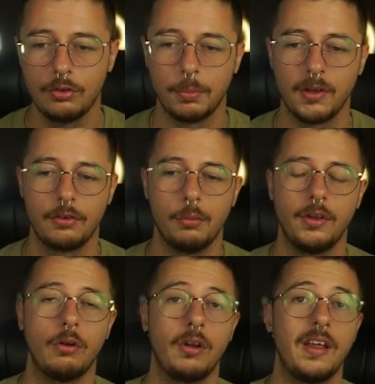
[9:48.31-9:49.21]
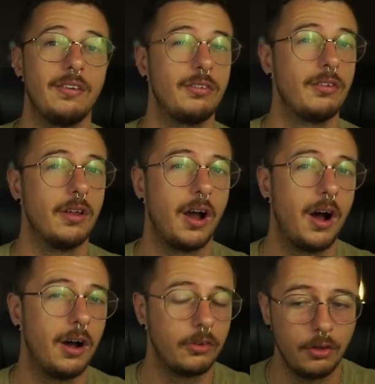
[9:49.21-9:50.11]
so basically we don't hit a
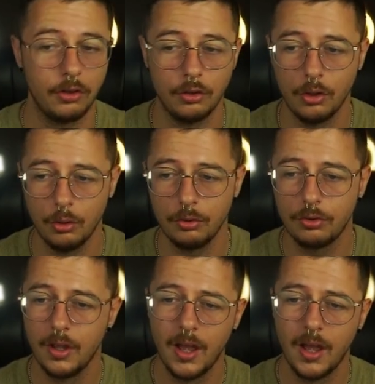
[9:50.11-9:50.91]
hard news,